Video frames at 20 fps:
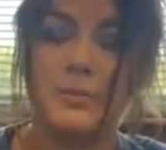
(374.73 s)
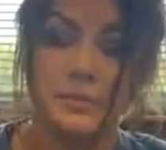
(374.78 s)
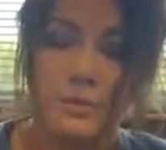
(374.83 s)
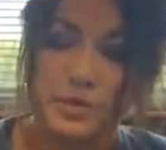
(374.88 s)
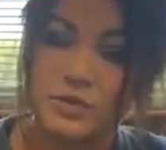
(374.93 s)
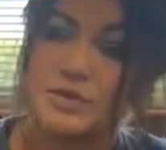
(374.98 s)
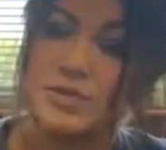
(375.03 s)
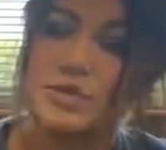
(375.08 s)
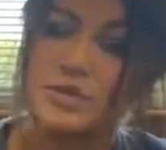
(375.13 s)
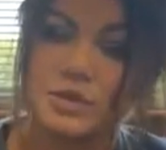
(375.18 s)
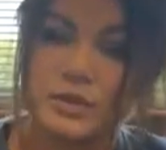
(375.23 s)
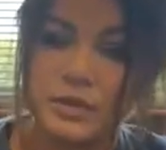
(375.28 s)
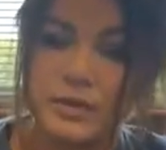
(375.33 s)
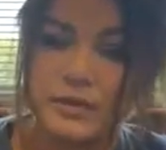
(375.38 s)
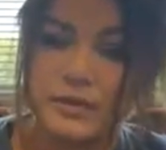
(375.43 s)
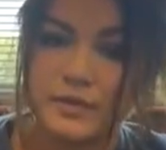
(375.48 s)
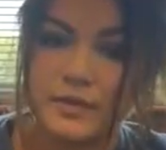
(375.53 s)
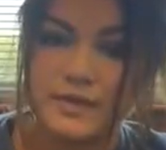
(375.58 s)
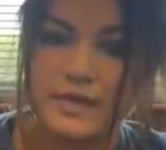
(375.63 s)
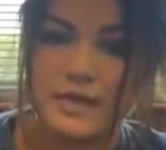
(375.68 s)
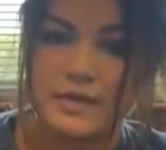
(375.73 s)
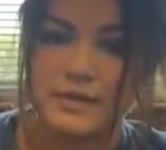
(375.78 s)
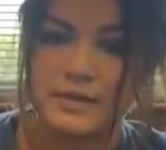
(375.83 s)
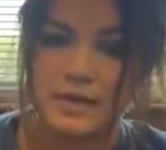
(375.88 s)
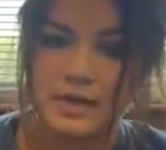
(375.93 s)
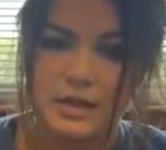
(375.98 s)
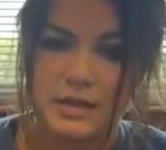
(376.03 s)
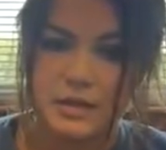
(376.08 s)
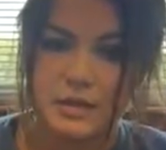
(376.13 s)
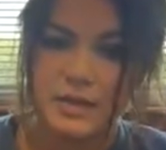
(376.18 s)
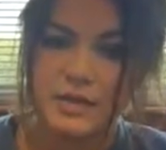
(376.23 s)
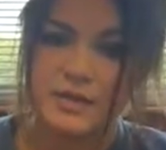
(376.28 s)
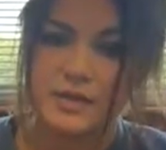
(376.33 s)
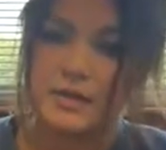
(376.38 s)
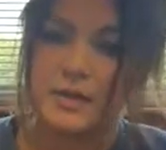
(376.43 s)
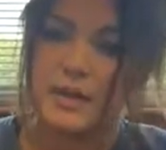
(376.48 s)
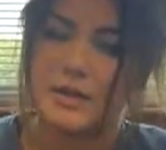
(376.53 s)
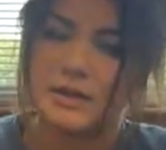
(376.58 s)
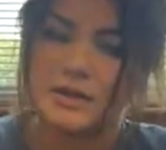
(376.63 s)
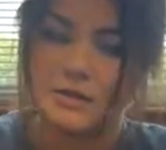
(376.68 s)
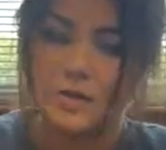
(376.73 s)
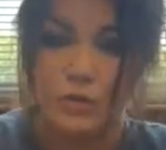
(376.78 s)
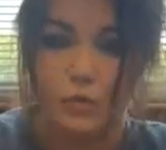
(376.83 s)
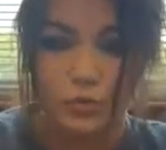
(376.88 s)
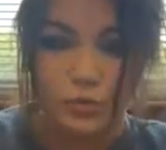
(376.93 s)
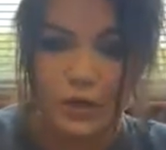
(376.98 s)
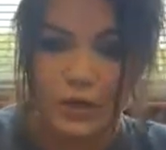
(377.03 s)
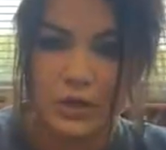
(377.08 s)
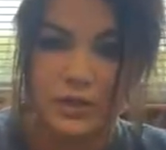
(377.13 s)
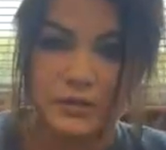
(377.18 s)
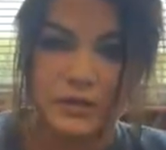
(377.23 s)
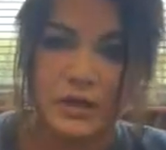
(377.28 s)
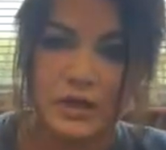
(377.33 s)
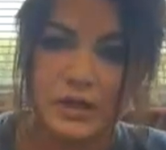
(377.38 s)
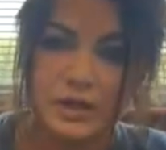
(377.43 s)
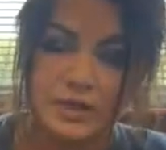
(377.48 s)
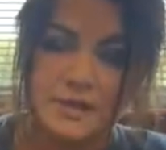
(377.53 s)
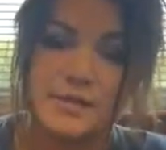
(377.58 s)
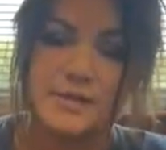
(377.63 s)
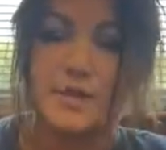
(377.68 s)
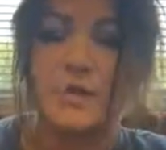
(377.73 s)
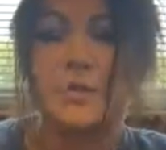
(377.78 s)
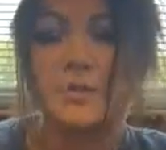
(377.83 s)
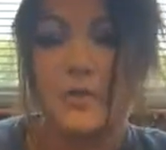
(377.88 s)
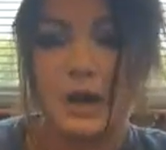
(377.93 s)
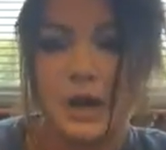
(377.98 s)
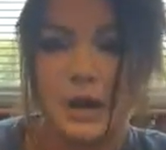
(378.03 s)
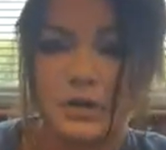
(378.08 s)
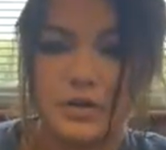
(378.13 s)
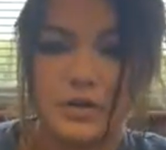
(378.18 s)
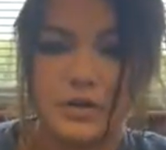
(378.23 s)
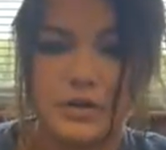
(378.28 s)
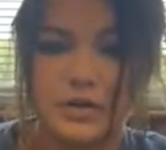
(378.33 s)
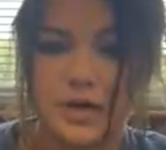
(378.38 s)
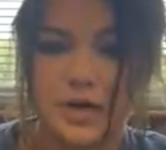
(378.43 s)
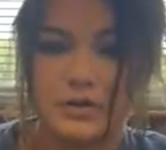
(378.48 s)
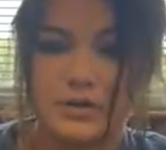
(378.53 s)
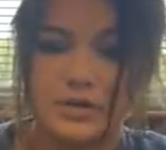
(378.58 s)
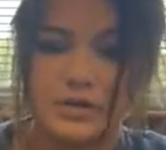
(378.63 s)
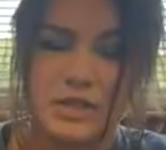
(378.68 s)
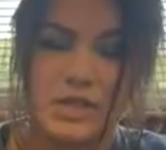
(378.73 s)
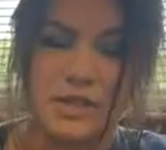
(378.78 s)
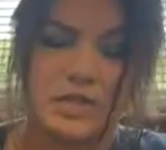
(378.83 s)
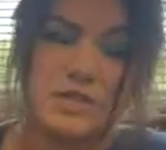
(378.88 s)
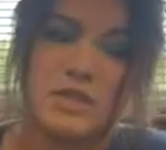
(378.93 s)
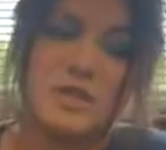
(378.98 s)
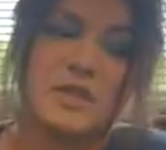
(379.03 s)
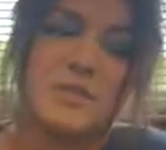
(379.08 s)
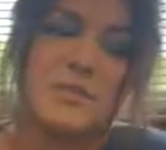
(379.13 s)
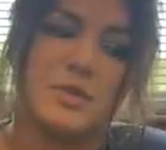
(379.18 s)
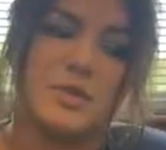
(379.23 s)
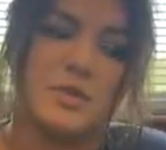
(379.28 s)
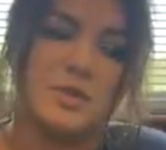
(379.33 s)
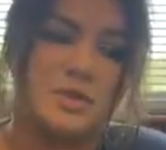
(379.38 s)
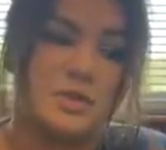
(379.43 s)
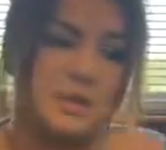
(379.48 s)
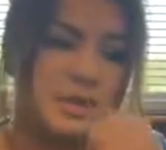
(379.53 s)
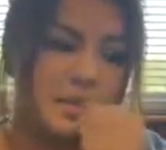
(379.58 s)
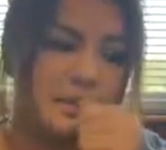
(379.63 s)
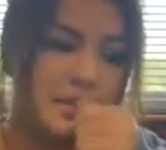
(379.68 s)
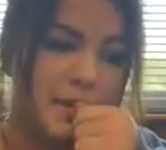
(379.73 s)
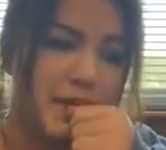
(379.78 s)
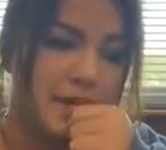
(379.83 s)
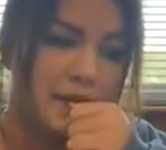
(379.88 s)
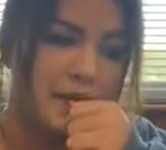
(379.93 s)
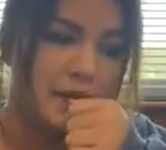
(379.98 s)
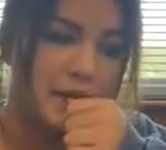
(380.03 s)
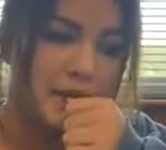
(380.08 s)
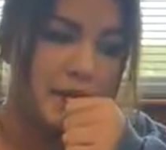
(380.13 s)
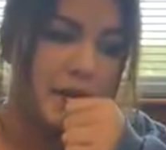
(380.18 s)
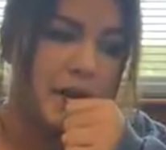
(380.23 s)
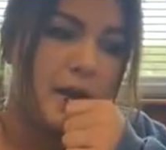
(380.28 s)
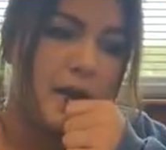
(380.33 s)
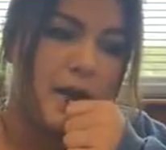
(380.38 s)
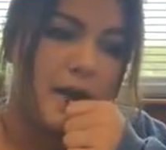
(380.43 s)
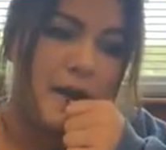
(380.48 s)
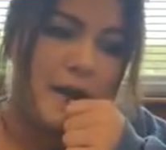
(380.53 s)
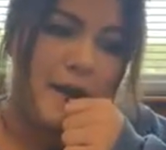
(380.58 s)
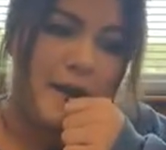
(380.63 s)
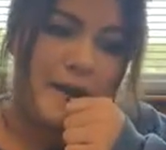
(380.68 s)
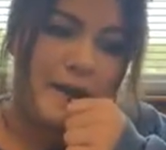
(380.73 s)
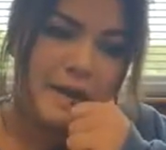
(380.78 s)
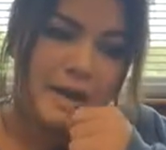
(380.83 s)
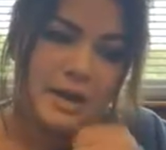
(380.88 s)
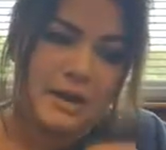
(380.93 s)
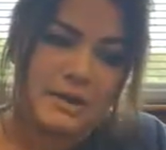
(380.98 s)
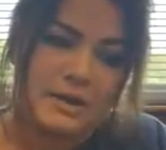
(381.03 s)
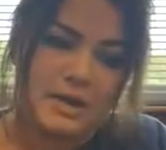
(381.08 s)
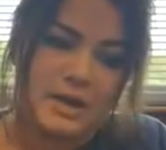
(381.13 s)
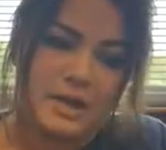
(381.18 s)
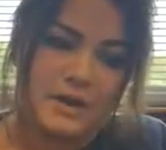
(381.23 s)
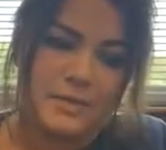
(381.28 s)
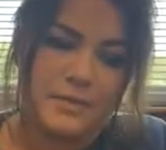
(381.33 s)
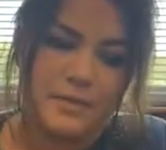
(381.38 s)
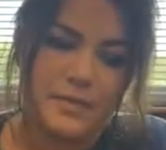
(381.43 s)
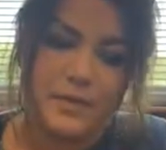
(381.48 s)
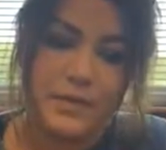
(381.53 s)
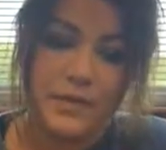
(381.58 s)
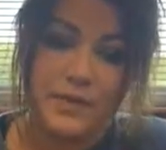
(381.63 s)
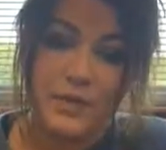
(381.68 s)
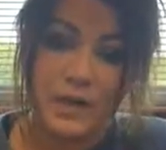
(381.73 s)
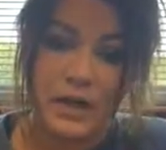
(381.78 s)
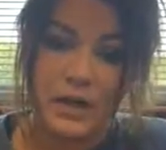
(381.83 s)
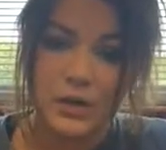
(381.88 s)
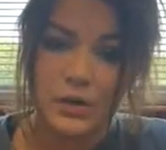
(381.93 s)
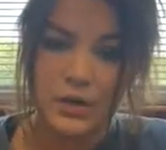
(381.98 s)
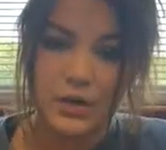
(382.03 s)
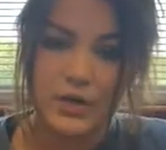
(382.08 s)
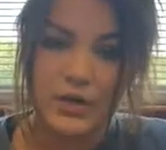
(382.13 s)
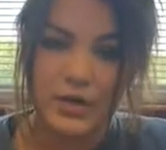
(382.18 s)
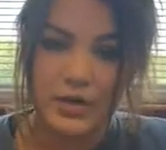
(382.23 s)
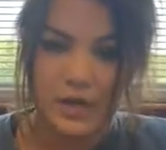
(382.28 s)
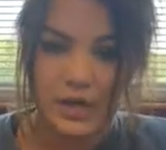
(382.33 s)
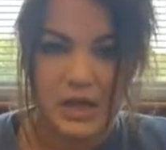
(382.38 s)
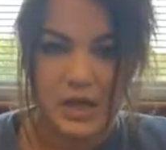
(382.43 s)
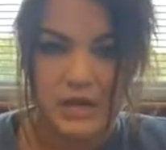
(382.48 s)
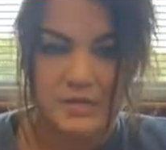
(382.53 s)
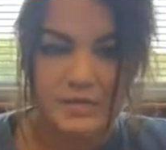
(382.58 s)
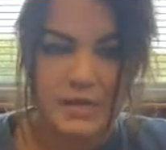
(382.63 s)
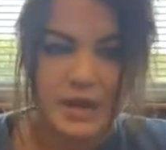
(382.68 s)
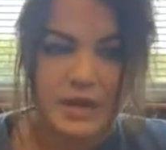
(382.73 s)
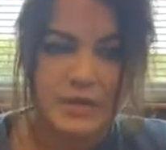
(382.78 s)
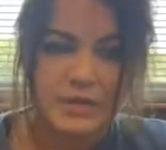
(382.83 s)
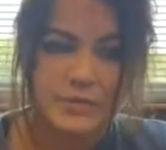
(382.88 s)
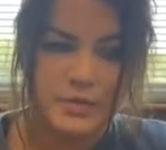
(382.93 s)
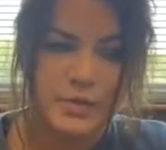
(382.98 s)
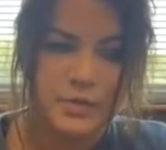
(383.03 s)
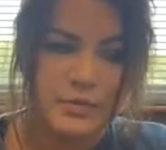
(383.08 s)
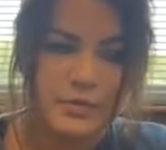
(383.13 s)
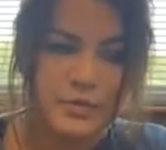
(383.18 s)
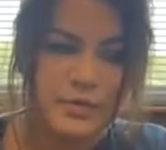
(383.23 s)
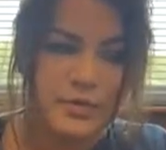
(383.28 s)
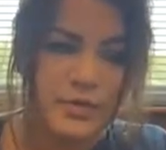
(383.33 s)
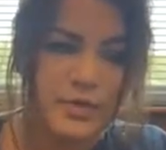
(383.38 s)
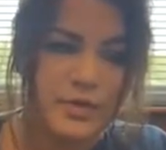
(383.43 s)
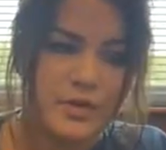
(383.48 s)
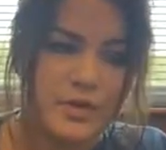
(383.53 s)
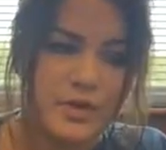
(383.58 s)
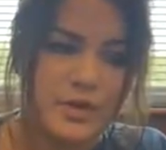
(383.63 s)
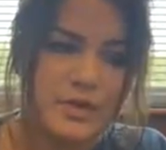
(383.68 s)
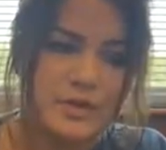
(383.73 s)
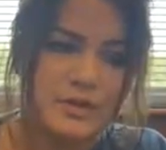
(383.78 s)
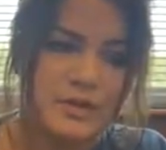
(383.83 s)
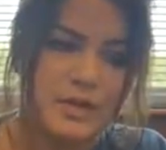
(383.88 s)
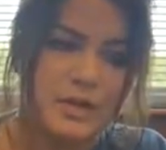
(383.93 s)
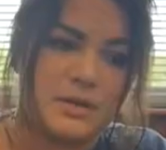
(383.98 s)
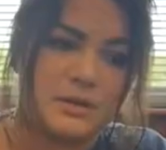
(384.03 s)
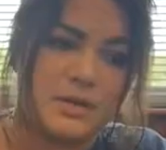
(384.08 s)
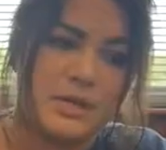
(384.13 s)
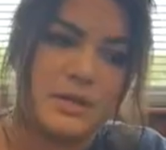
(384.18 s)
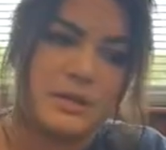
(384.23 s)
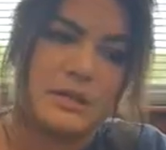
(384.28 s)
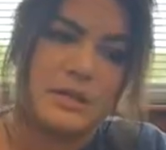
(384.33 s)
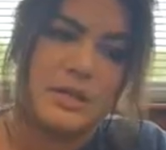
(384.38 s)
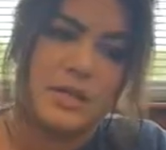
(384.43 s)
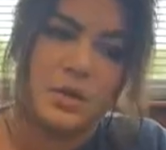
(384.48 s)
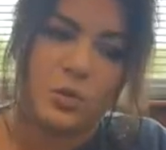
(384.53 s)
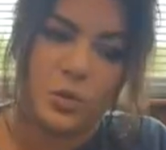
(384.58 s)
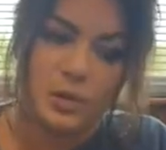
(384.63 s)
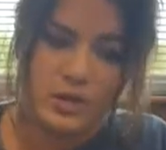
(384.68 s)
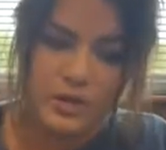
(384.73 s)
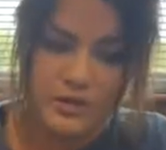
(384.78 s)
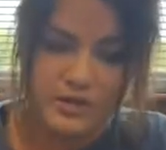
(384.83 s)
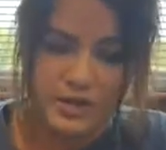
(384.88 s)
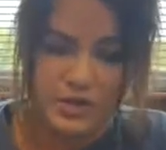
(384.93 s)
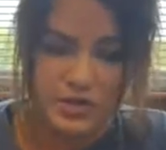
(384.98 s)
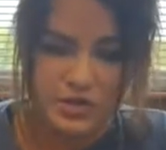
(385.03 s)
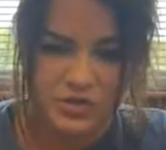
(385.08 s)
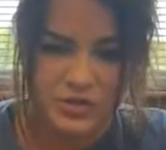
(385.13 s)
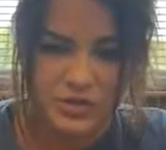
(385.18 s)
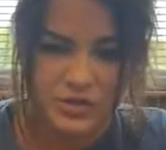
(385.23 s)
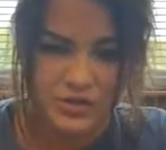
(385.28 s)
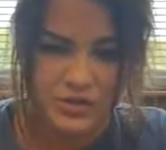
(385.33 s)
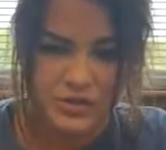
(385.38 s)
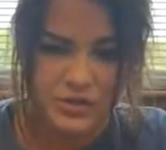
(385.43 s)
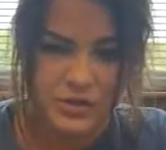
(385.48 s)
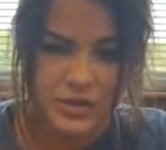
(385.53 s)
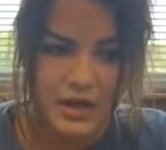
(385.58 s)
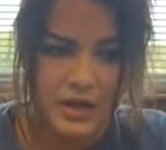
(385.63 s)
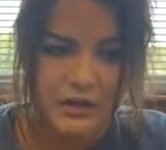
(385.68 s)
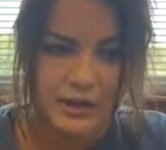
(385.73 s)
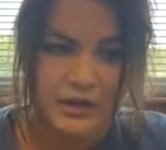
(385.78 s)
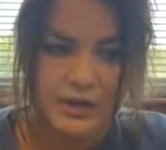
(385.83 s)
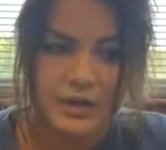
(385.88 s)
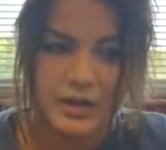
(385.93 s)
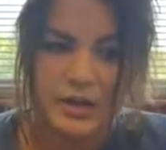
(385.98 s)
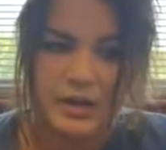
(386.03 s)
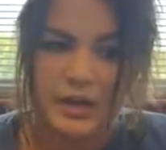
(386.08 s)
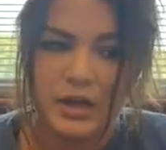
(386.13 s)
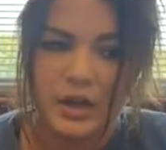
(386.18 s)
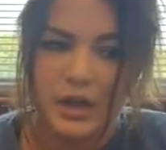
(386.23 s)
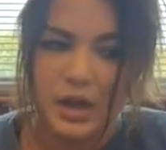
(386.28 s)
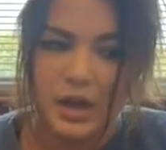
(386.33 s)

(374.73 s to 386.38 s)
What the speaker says: you still definitely see that today. So I think that is still relevant. It still matters now today just as much as it did back then. And the final theme I suppose I want to focus on is elite organizations telling